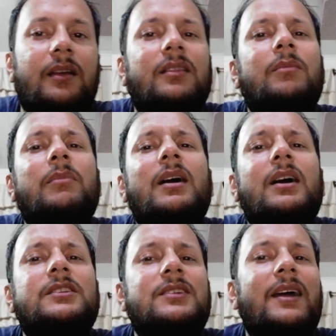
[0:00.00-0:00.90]
the
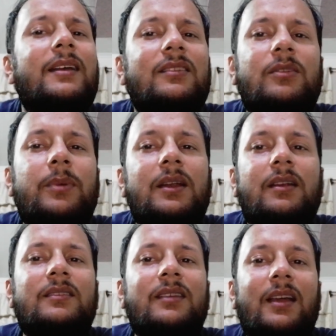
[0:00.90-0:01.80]
much
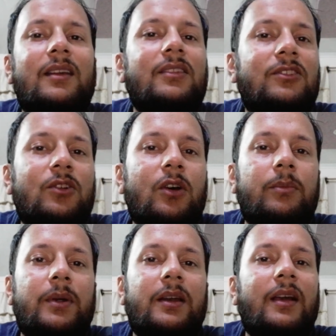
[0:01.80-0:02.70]
anticipated second
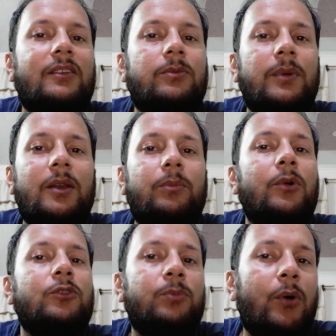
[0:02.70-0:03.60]
installment has been
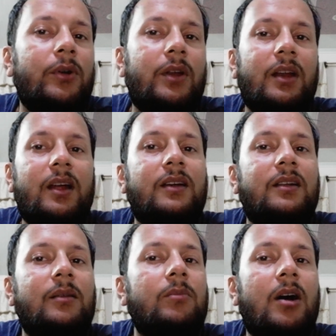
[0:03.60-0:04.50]
postponed
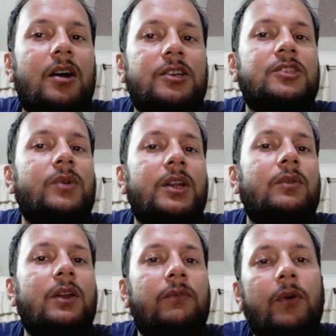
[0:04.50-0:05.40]
until March
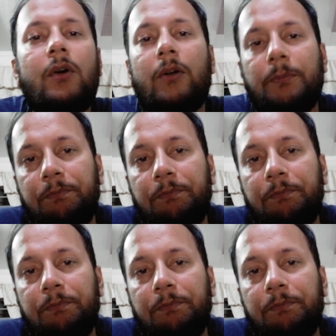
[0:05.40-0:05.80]
2024.